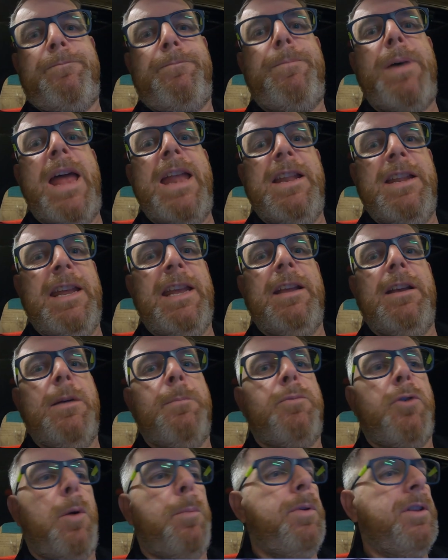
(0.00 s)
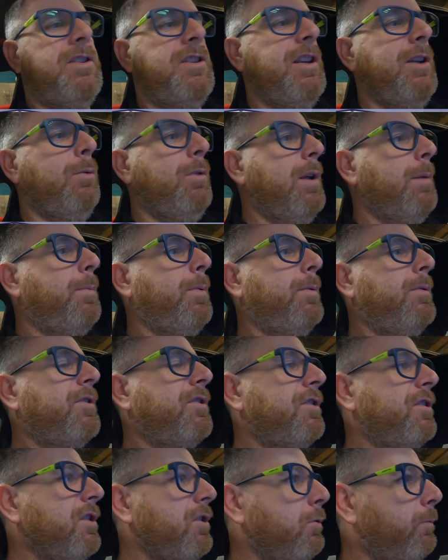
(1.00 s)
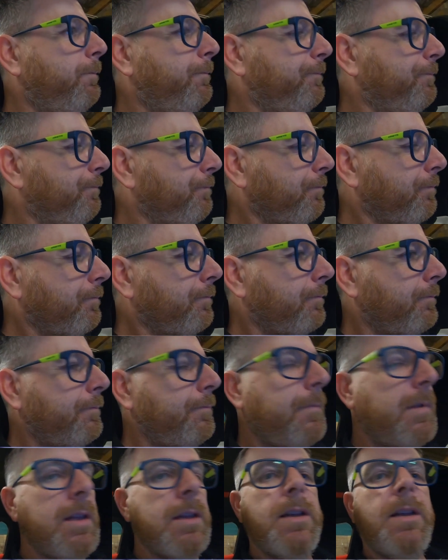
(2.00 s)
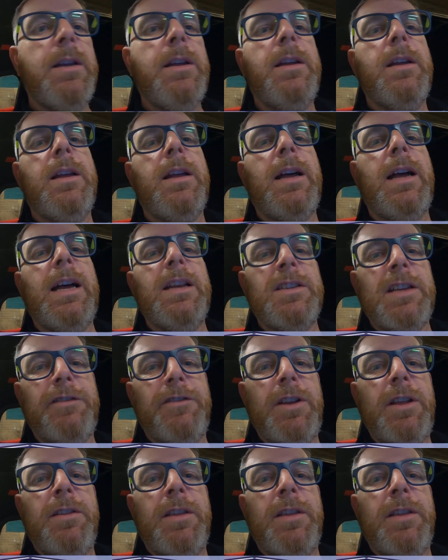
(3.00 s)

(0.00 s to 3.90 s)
pending a proper tune-up. So, as ever,